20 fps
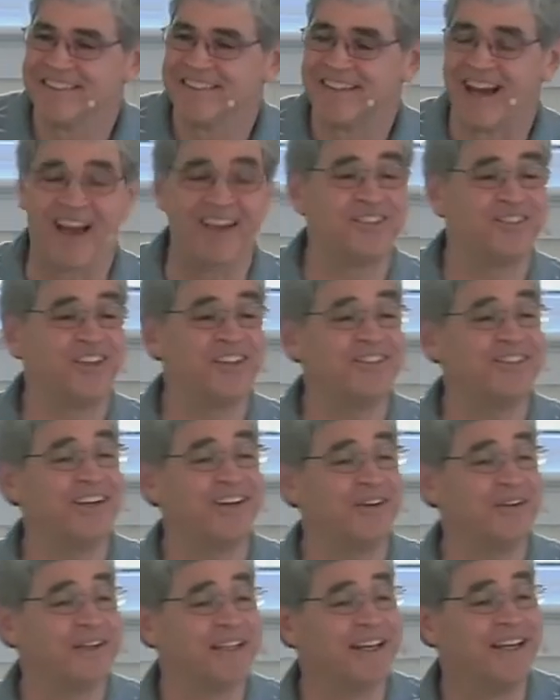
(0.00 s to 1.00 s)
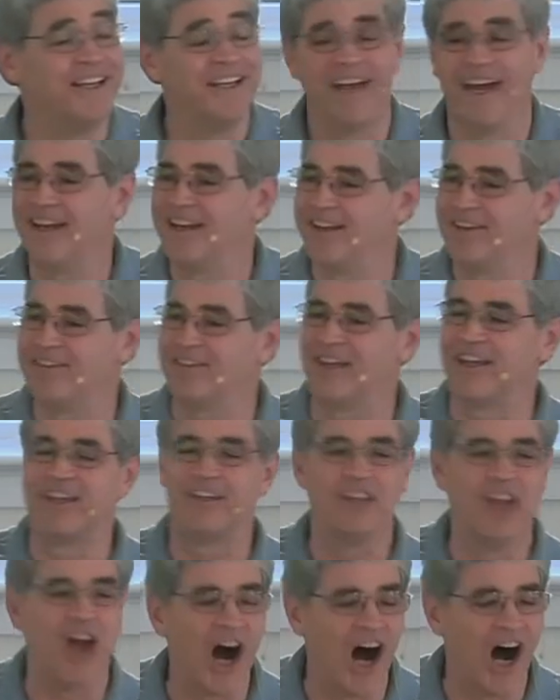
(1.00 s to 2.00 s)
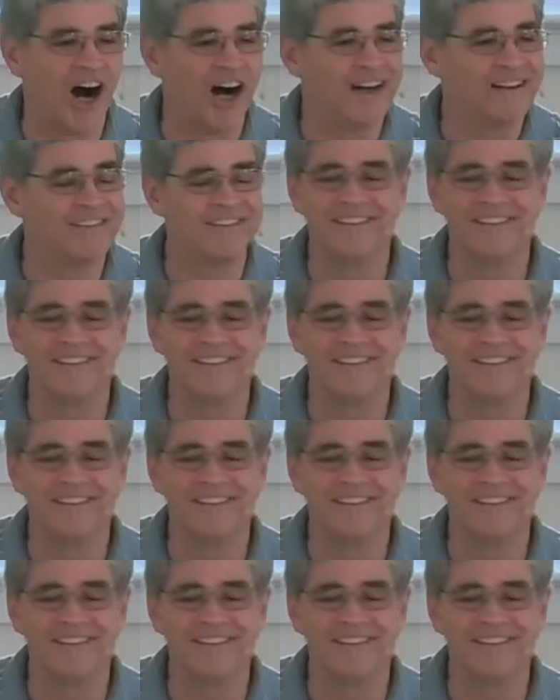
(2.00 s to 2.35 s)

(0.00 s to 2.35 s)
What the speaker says: I sit there and it's like ja,